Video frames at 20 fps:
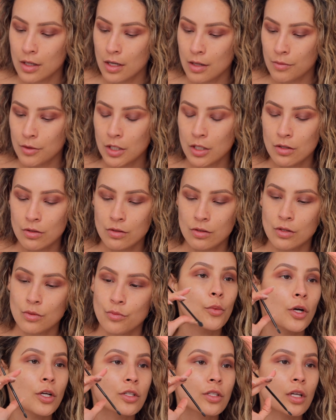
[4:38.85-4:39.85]
I'm gonna use the
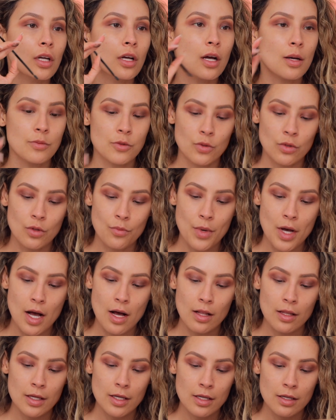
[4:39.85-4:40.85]
brush that comes with the
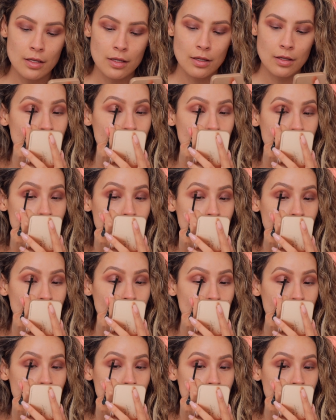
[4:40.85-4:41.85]
palette, get up
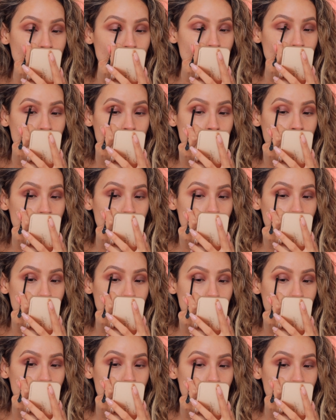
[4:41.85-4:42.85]
into that
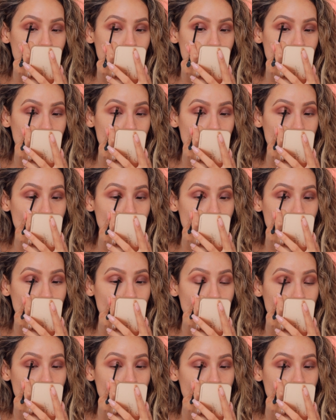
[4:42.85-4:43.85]
crease and
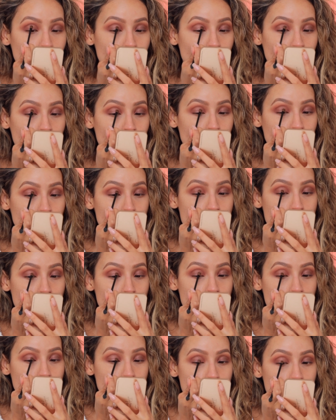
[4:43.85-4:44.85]
really feather out these
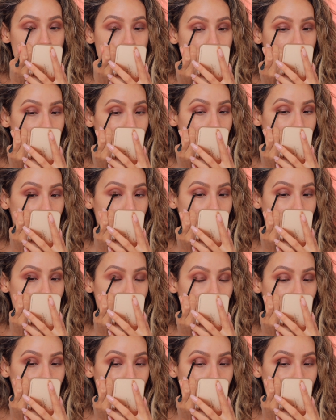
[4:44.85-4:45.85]
edges.
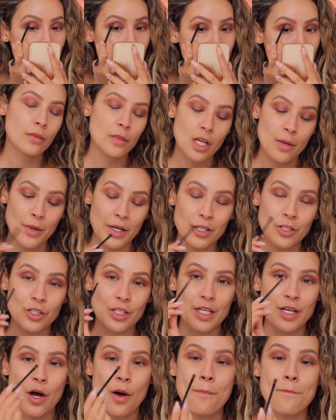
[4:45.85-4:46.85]
I'm
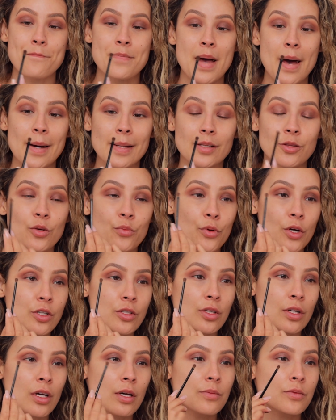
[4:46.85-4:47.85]
actually not mad at the
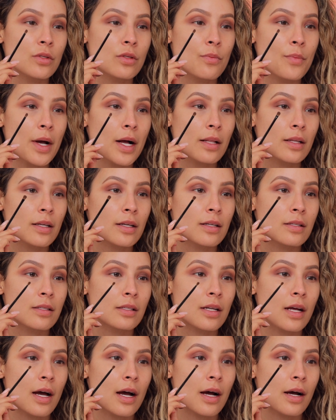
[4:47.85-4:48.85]
brush that comes with the palette because
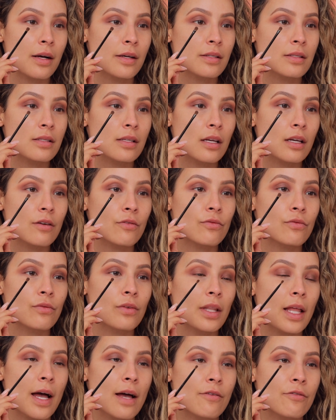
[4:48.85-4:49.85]
it has like a
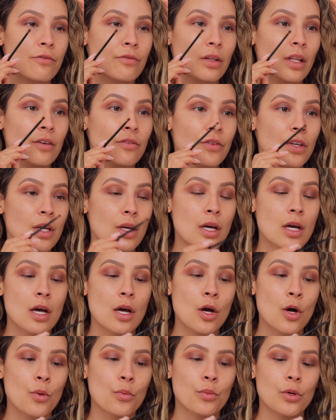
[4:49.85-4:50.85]
flat, fluffy
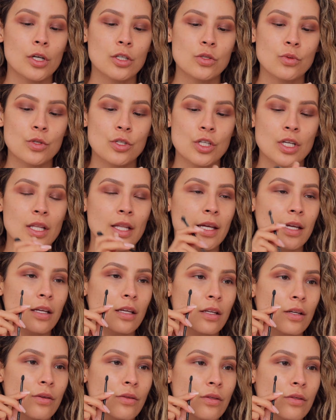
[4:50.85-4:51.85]
brush, which I like.
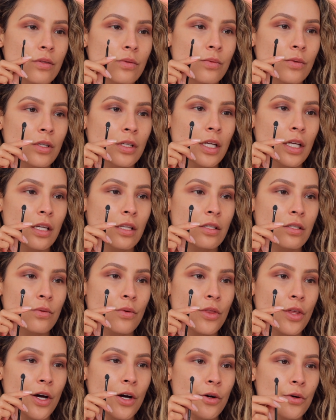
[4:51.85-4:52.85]
You know, this one I could do
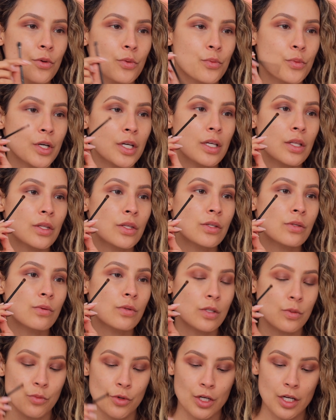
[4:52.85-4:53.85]
without, but this
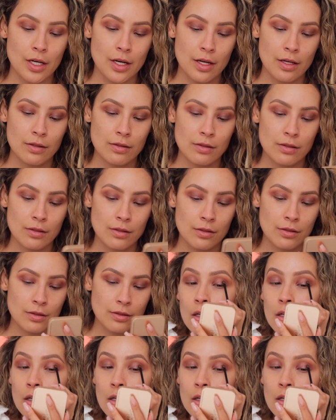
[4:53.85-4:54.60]
one's pretty nice.